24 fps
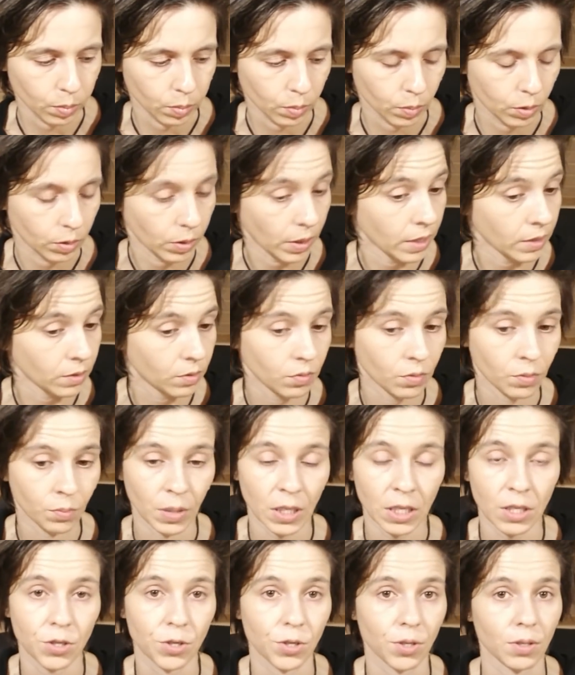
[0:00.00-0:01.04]

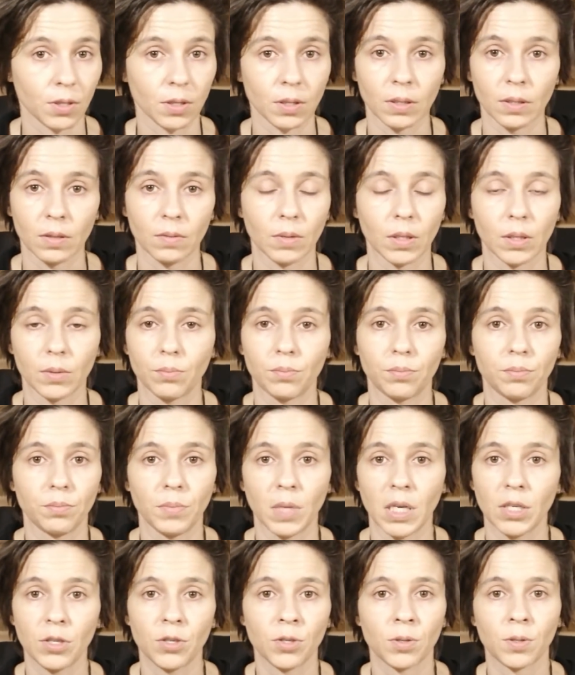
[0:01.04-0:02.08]
Transformation, a
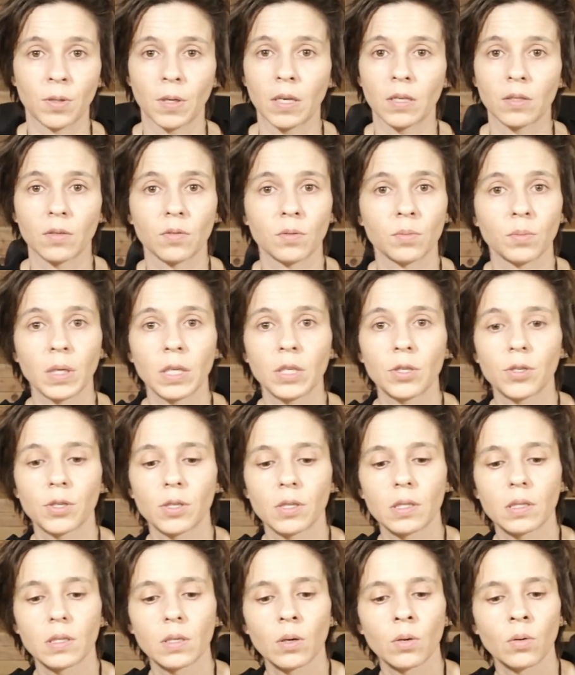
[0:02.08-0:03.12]
major transformation
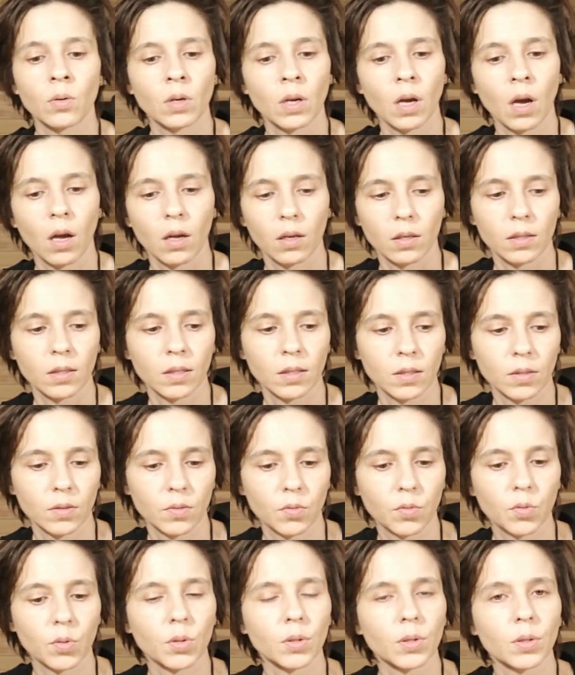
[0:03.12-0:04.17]
is going on
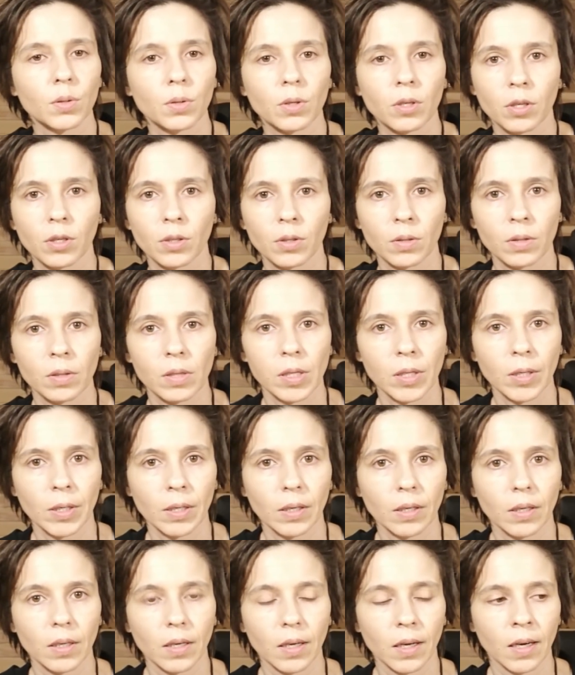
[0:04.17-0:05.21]
for you currently.